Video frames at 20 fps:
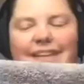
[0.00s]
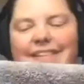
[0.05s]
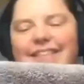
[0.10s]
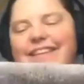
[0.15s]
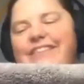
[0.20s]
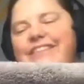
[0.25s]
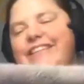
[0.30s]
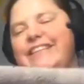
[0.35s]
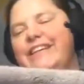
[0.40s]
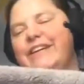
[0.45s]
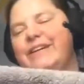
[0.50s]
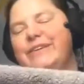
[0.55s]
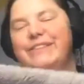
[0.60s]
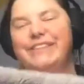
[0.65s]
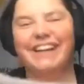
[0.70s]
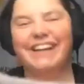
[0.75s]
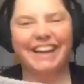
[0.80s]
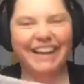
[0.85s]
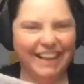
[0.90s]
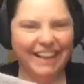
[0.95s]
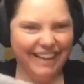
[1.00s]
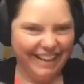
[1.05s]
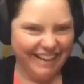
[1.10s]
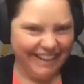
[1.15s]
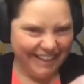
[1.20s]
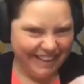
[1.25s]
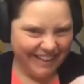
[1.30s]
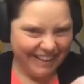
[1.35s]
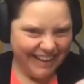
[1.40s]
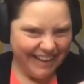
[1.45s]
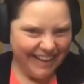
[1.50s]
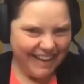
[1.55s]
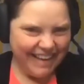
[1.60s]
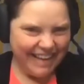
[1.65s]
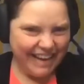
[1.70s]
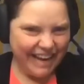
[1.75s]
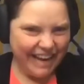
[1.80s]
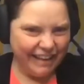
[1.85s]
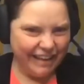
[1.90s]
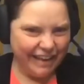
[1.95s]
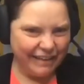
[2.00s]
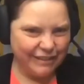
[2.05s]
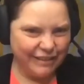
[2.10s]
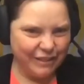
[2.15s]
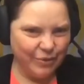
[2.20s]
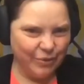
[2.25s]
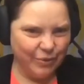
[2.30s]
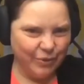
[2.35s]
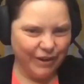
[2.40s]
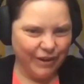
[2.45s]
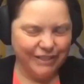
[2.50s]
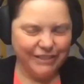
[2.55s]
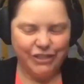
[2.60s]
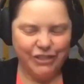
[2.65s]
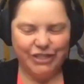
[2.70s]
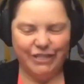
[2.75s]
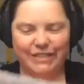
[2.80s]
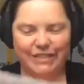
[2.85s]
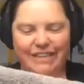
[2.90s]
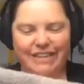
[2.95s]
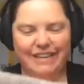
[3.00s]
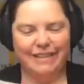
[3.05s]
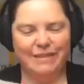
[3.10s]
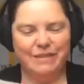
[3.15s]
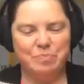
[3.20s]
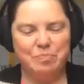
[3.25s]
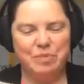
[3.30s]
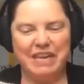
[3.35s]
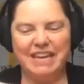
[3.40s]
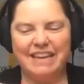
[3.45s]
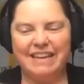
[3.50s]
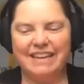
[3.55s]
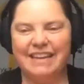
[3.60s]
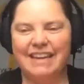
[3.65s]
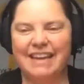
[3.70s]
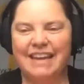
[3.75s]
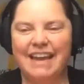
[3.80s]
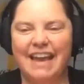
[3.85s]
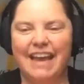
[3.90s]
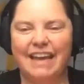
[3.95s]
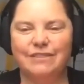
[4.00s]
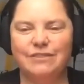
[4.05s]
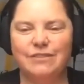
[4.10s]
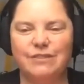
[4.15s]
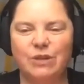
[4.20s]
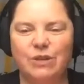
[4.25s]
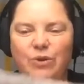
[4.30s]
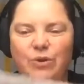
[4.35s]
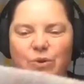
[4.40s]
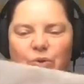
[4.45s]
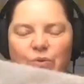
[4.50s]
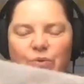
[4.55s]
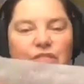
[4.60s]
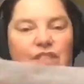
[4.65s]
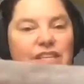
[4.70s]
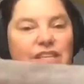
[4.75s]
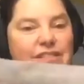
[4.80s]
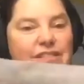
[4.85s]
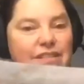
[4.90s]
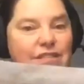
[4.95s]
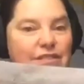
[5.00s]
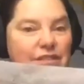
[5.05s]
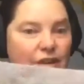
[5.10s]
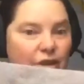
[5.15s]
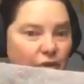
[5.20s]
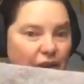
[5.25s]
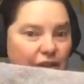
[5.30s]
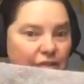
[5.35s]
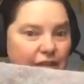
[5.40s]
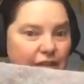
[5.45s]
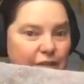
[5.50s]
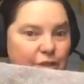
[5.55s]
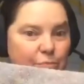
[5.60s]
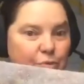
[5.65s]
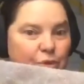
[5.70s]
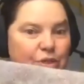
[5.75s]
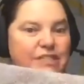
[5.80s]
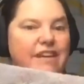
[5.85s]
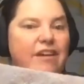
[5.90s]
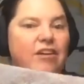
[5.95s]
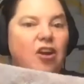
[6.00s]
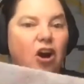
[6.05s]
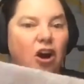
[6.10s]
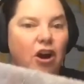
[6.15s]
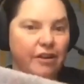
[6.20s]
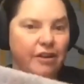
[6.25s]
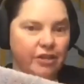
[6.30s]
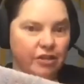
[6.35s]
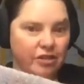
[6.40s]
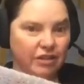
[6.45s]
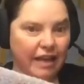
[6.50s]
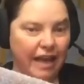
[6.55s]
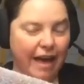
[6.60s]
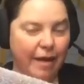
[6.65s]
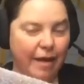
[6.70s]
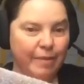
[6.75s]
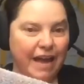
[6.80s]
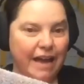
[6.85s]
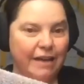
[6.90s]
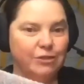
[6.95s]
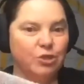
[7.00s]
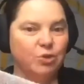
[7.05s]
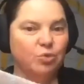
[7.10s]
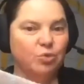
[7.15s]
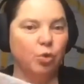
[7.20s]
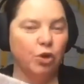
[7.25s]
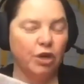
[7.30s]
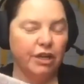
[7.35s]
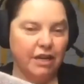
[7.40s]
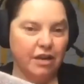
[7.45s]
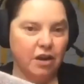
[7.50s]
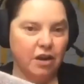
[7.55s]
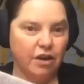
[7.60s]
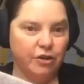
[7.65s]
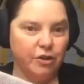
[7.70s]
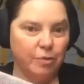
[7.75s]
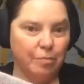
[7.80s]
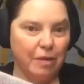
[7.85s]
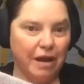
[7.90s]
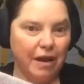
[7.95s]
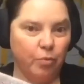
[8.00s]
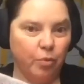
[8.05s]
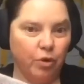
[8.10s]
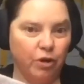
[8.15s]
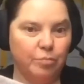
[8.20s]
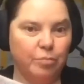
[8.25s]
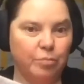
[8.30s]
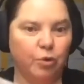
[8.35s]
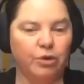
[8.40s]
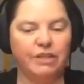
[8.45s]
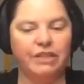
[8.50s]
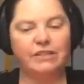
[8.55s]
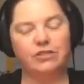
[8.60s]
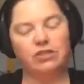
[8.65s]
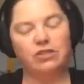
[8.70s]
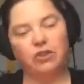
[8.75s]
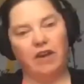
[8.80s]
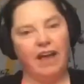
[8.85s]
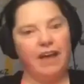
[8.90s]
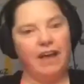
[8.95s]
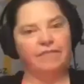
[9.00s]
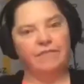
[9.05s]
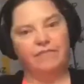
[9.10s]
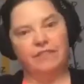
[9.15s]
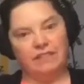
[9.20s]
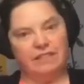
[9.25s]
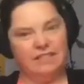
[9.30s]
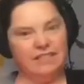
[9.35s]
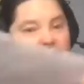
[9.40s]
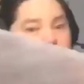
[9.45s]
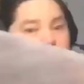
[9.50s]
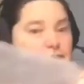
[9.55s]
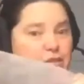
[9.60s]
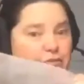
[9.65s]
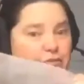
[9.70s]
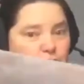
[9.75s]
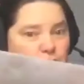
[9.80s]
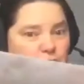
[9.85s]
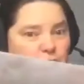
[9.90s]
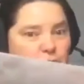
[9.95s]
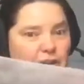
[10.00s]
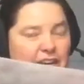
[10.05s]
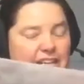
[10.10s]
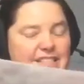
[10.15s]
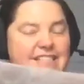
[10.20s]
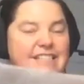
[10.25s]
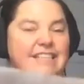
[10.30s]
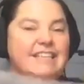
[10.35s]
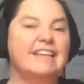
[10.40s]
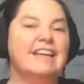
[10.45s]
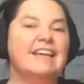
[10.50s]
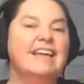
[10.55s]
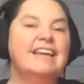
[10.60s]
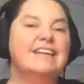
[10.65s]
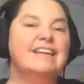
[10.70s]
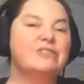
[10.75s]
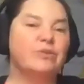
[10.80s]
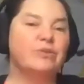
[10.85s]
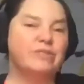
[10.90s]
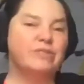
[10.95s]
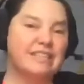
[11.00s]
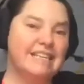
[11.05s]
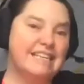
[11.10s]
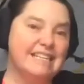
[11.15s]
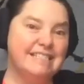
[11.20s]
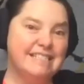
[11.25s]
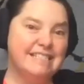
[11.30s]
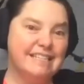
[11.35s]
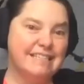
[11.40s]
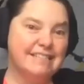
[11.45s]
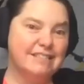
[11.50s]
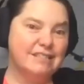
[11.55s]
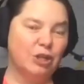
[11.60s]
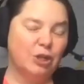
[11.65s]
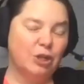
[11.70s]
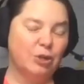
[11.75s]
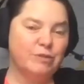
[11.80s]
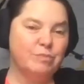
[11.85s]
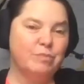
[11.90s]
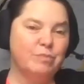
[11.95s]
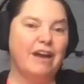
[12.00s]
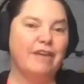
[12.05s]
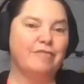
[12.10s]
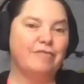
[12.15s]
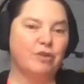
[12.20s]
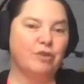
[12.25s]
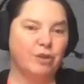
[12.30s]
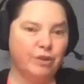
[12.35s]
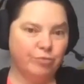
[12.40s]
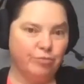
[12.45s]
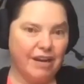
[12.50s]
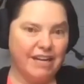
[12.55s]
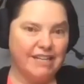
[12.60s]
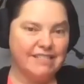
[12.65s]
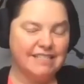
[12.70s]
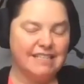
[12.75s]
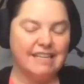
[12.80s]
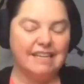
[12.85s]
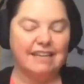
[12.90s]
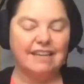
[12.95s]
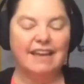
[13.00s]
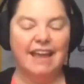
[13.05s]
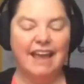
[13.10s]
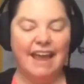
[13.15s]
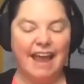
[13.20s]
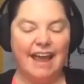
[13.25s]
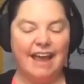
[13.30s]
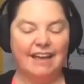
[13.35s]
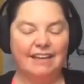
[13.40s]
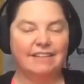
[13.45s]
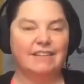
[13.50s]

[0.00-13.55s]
there you go. And I like the orange and the pink. And so this is a great thing to put down on your lap as you're working on your myWorkBoard, because you'll have, this is for erasing. So it's easy, it's close by for erasing, and it